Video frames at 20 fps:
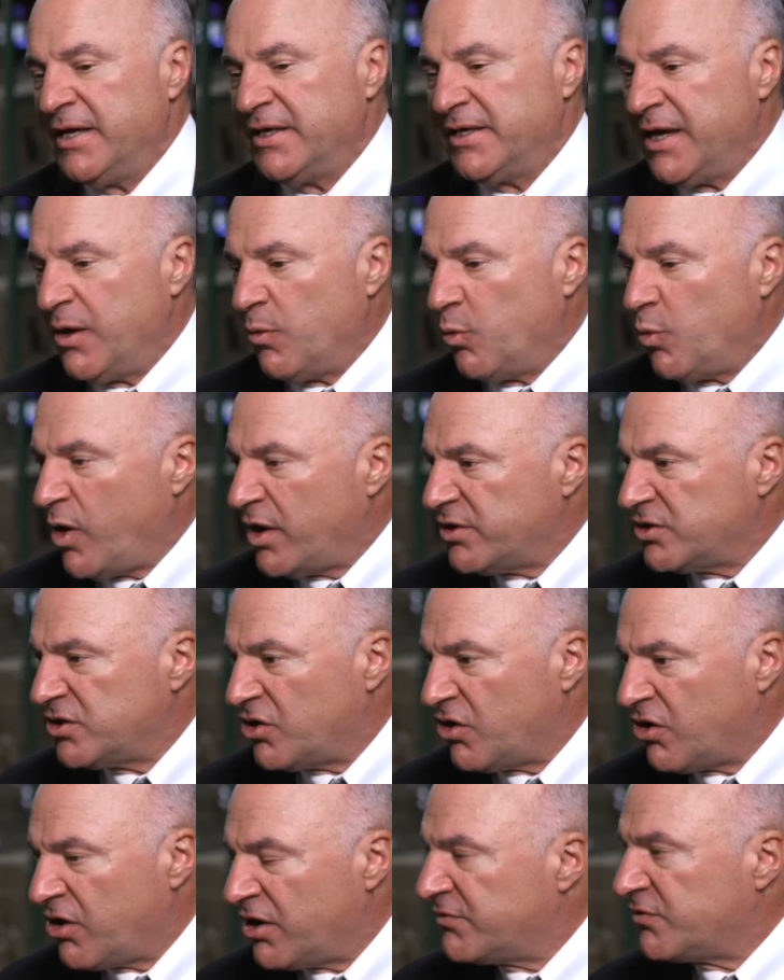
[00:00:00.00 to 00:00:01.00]
Get one
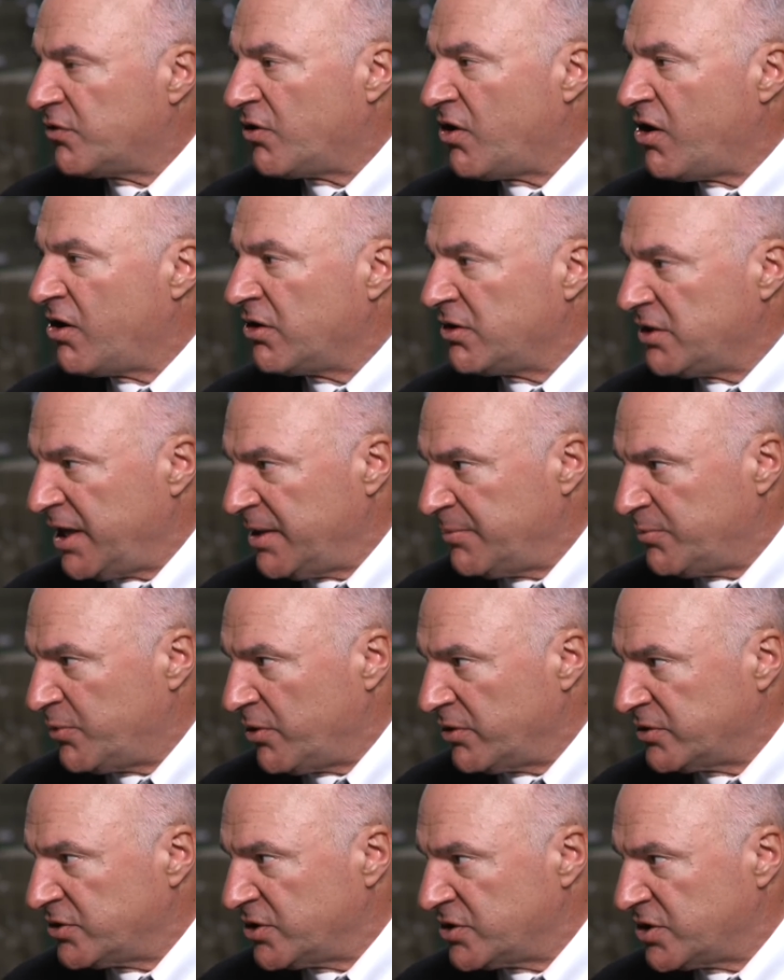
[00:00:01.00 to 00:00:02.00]
card for online
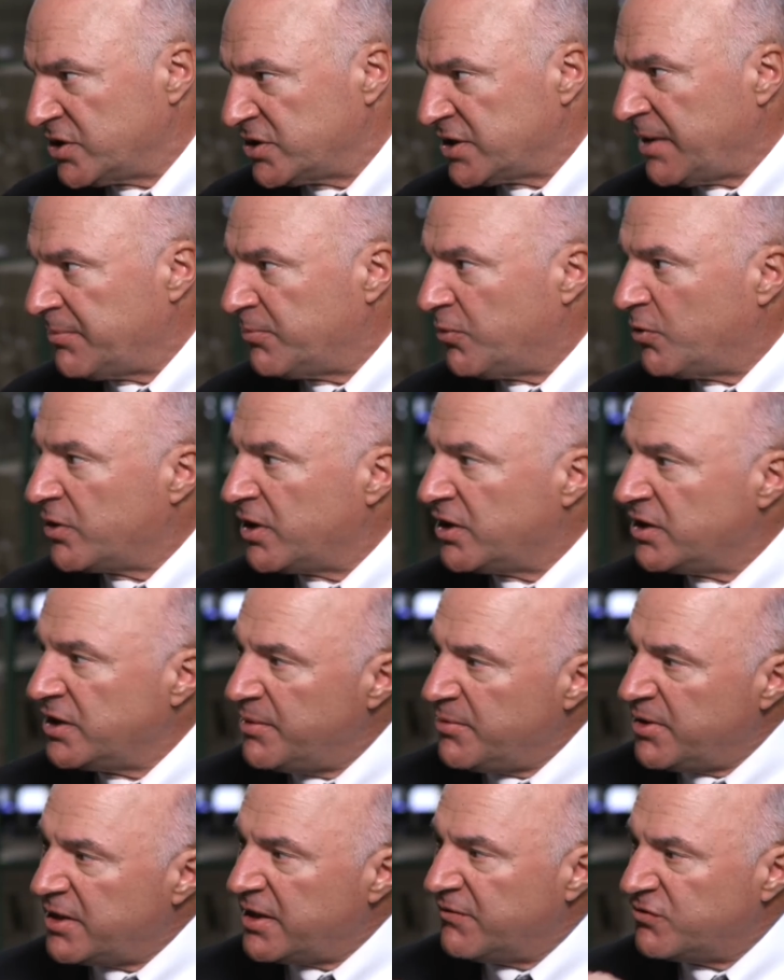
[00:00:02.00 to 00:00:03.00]
purchases and put a
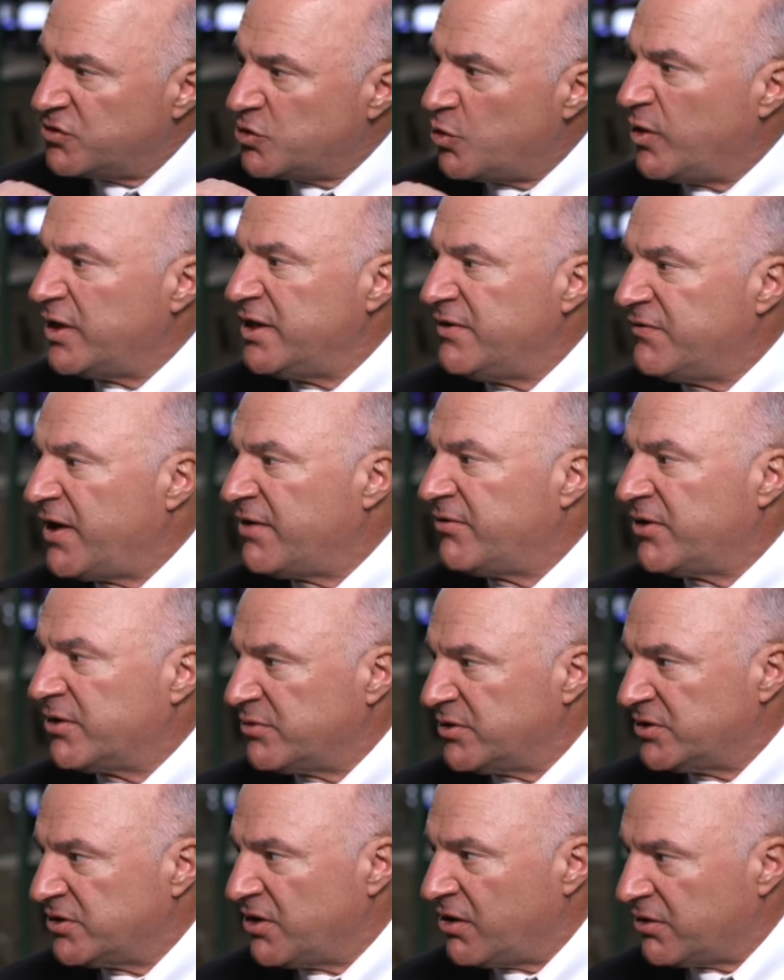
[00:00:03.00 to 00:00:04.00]
limit of
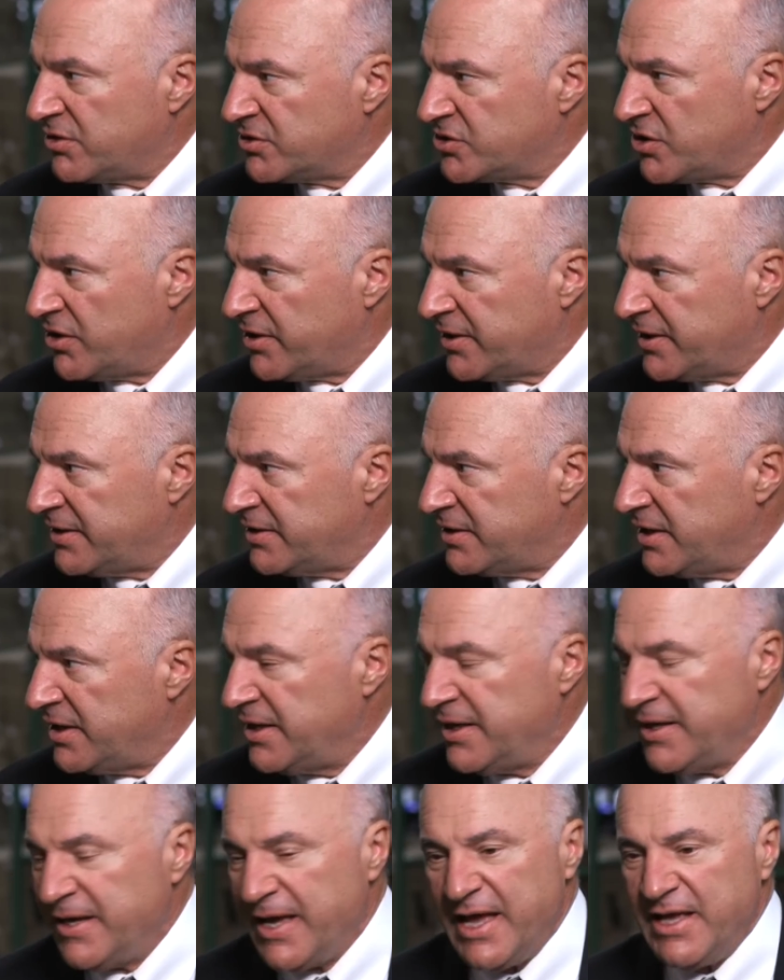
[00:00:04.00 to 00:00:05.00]
$2,500 on it.
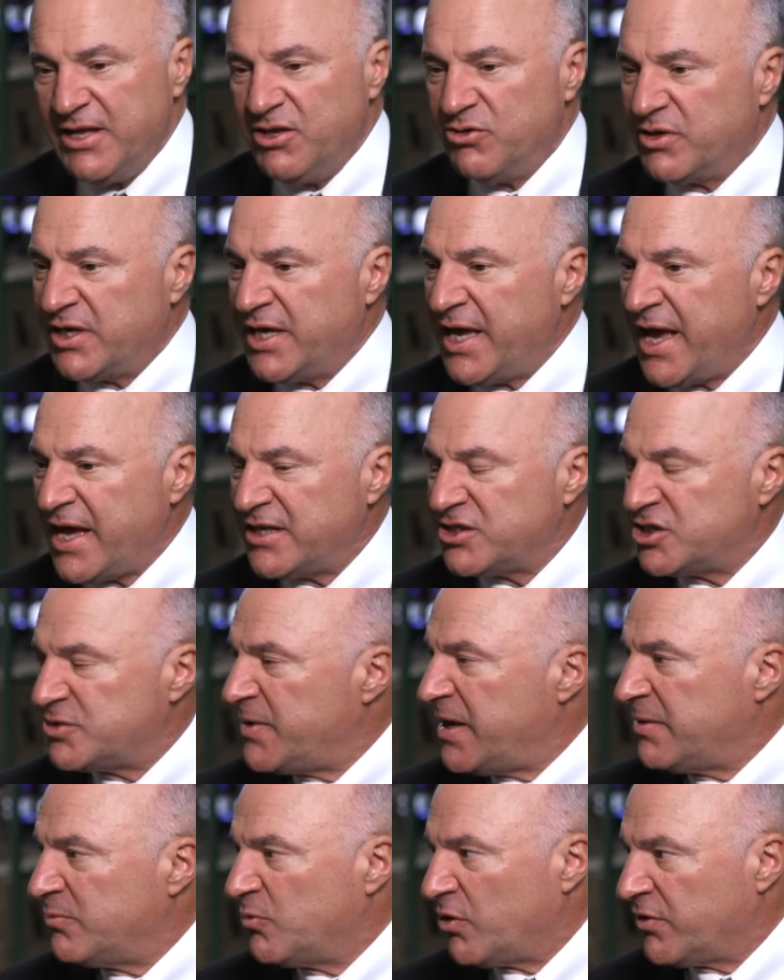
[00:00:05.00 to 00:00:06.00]
You can't
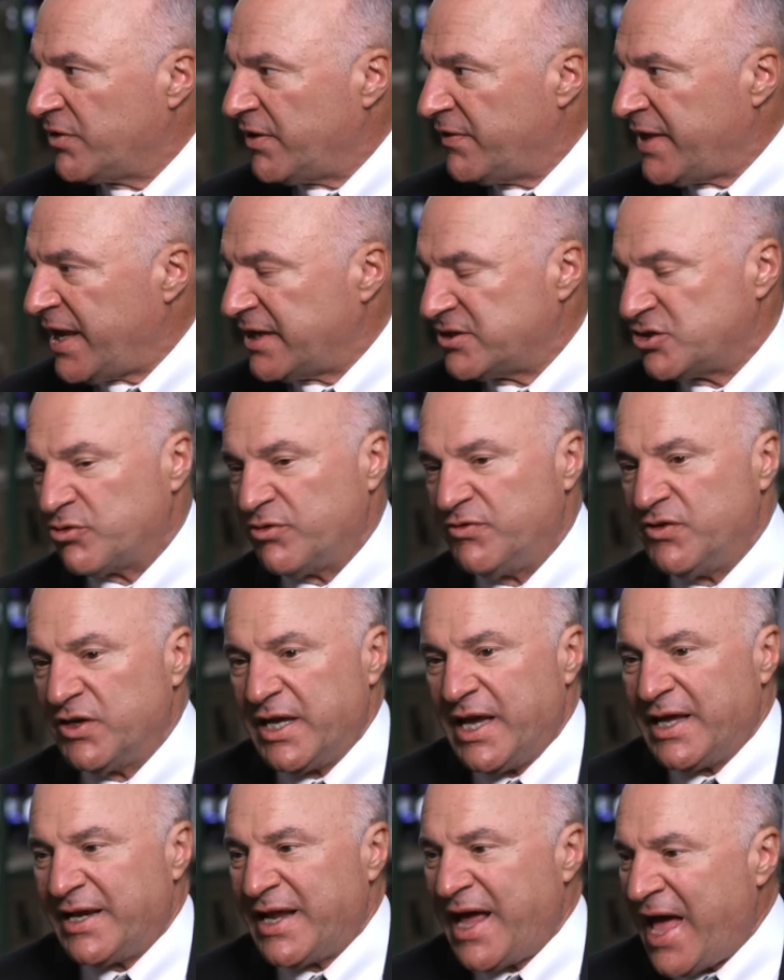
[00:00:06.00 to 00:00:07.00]
spend more than that. So if you
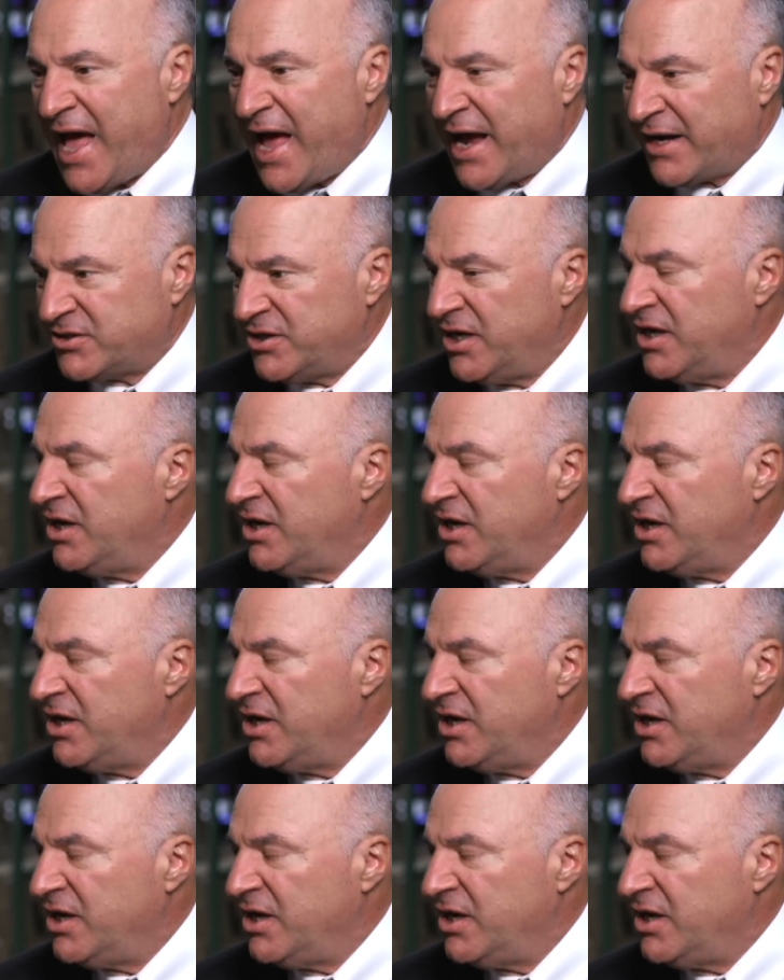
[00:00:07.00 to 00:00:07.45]
get hacked,